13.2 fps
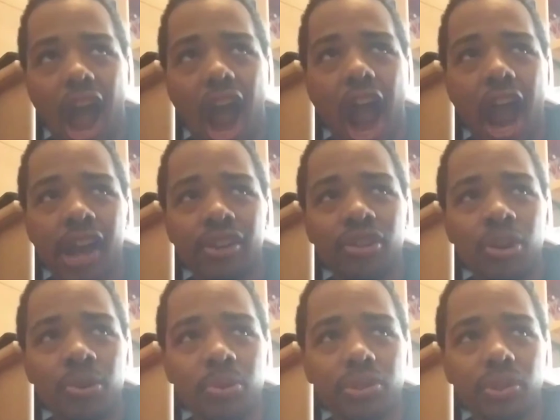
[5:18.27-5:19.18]
I don't
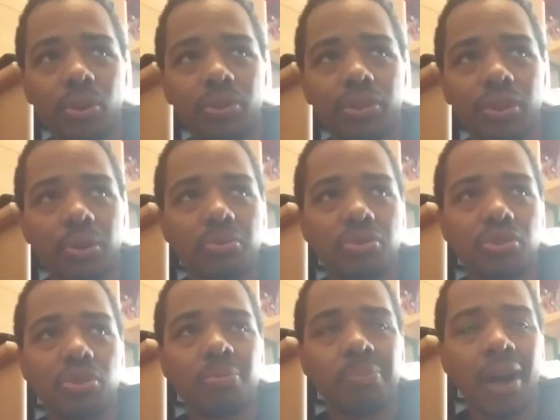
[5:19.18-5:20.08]
know who's older though,
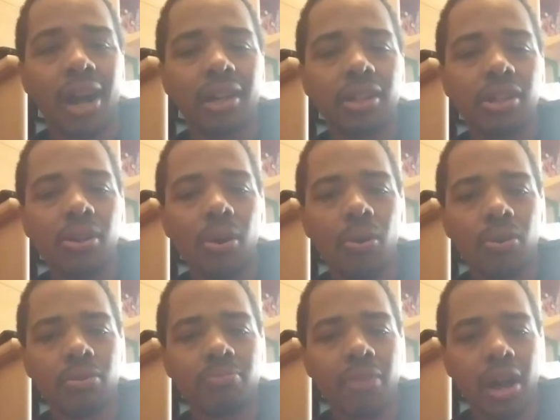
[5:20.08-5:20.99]
Chewbacca
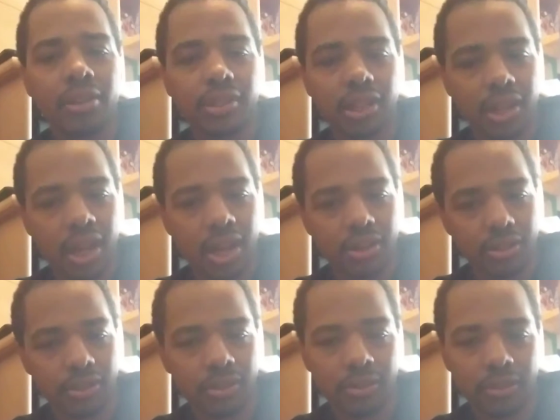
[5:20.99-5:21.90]
or Maz Kanata.